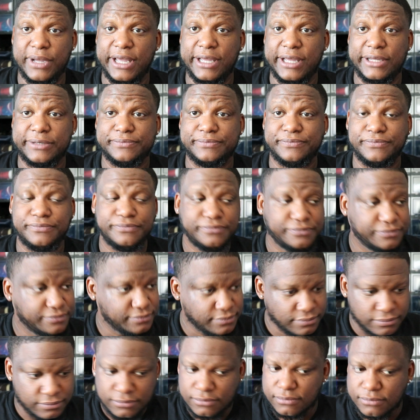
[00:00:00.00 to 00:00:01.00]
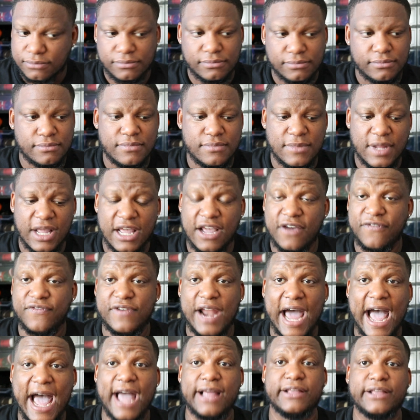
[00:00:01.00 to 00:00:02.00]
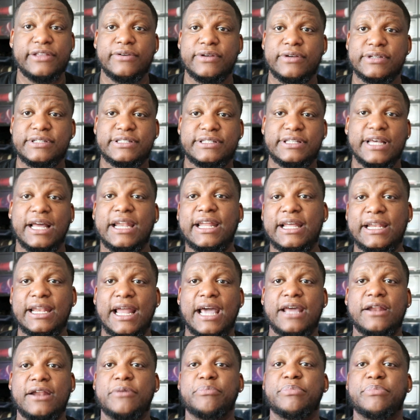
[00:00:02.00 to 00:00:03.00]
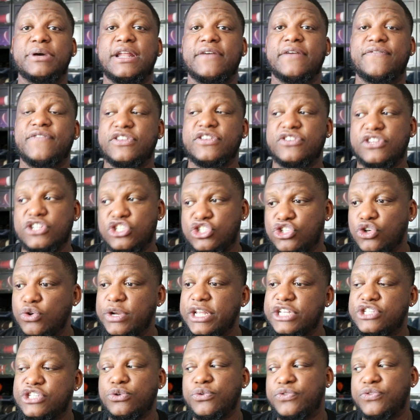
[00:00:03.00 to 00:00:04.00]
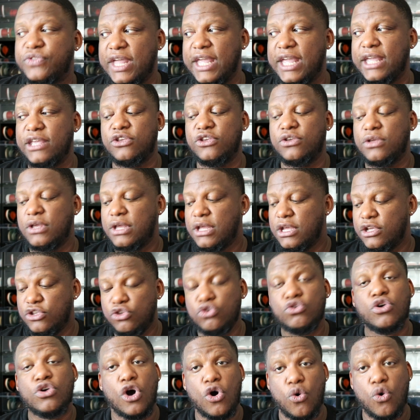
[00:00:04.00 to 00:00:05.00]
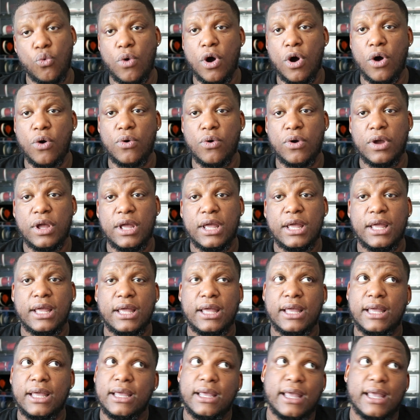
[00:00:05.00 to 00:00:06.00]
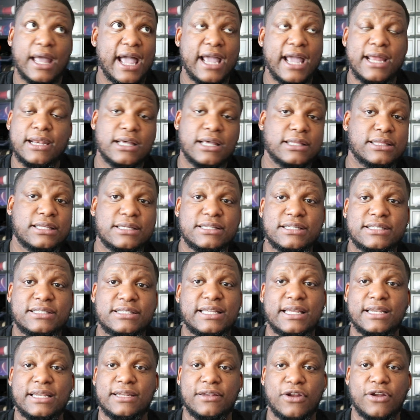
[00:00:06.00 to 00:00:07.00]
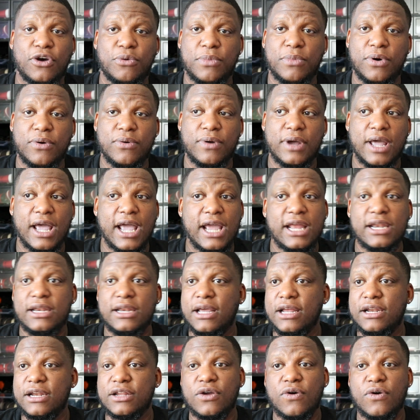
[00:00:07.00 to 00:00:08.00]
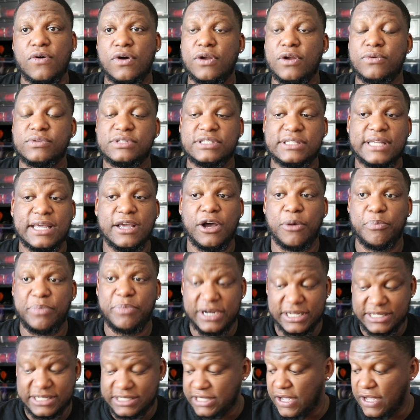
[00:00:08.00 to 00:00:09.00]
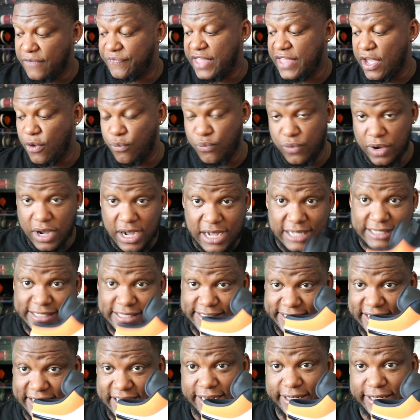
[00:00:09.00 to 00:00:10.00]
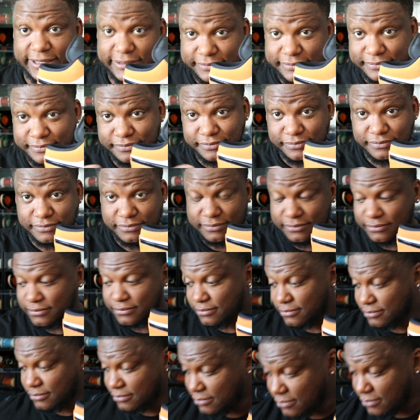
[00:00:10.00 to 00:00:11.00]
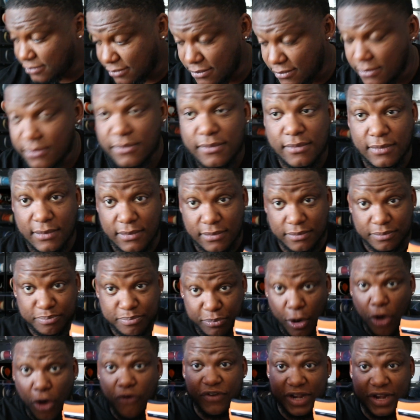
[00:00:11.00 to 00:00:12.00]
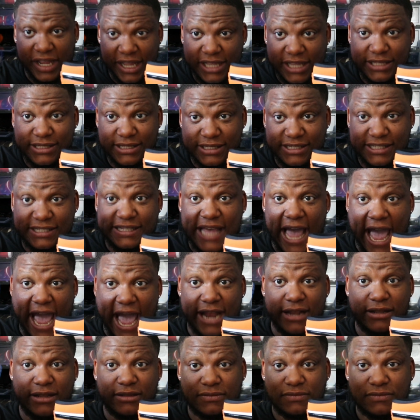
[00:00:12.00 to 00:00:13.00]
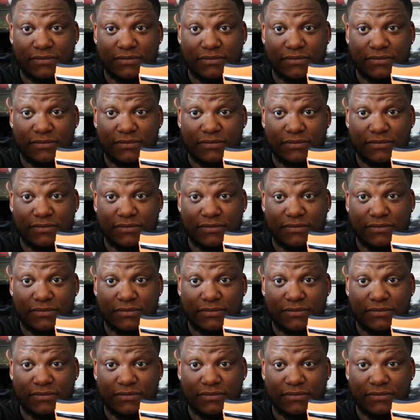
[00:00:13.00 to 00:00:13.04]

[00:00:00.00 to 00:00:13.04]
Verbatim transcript: man. If not, you'll sell it later. But if it's a shoe that you think you gonna want, ain't nothing sitting no more. Ain't nothing going on sale. But the stuff that was sitting, both of these sat,